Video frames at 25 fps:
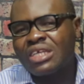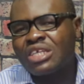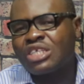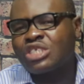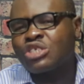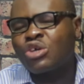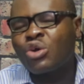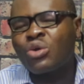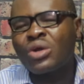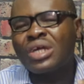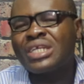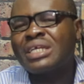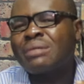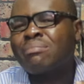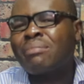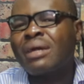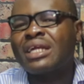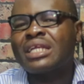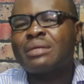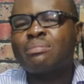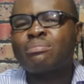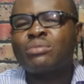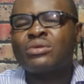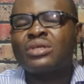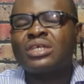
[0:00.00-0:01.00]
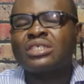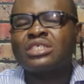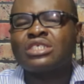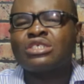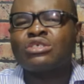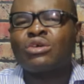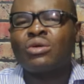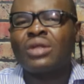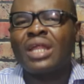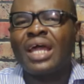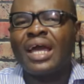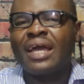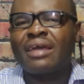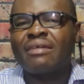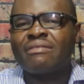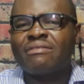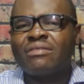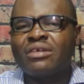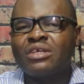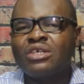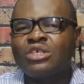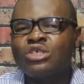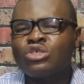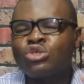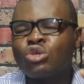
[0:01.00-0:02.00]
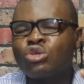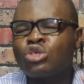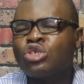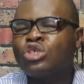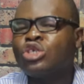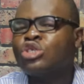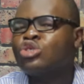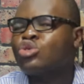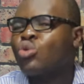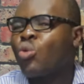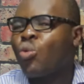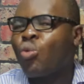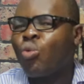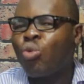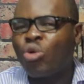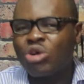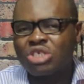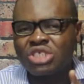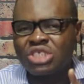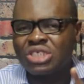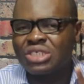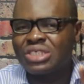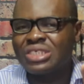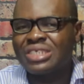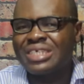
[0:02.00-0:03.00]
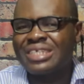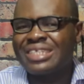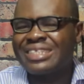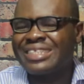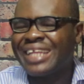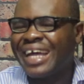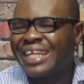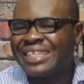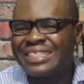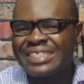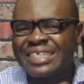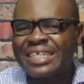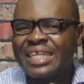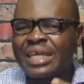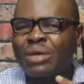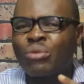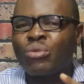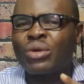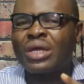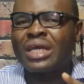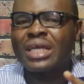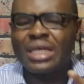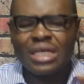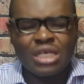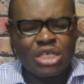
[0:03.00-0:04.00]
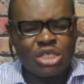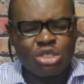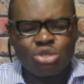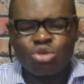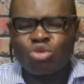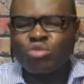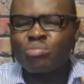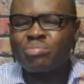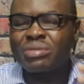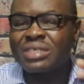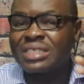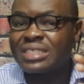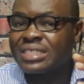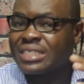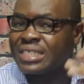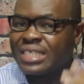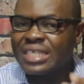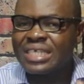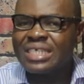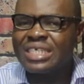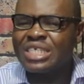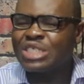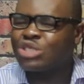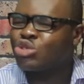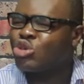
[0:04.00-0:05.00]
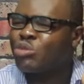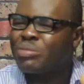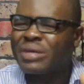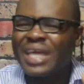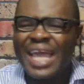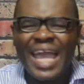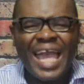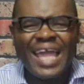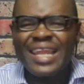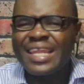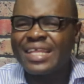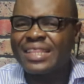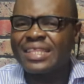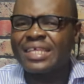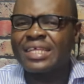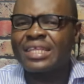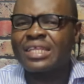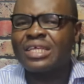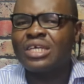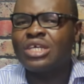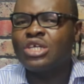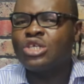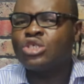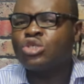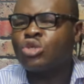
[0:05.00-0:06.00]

is already manipulating your life. So you need to wash that thing away. It could be sin, it could be anything.